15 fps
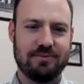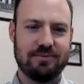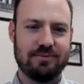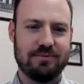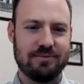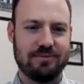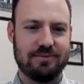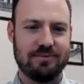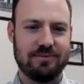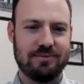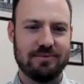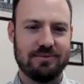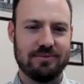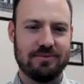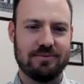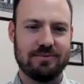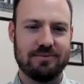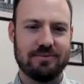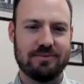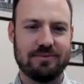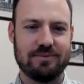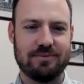
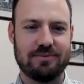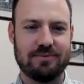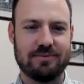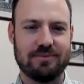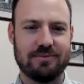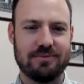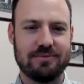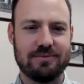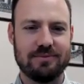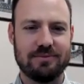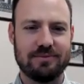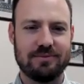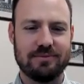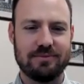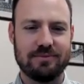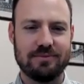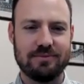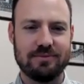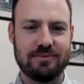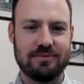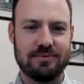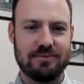
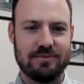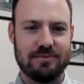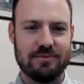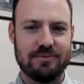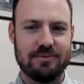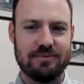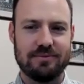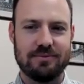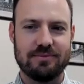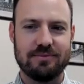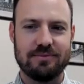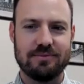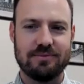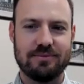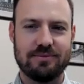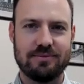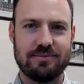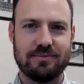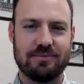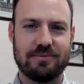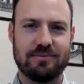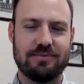
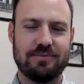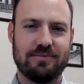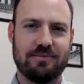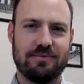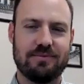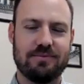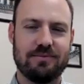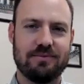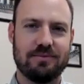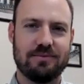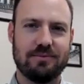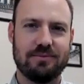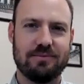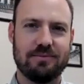(not speaking)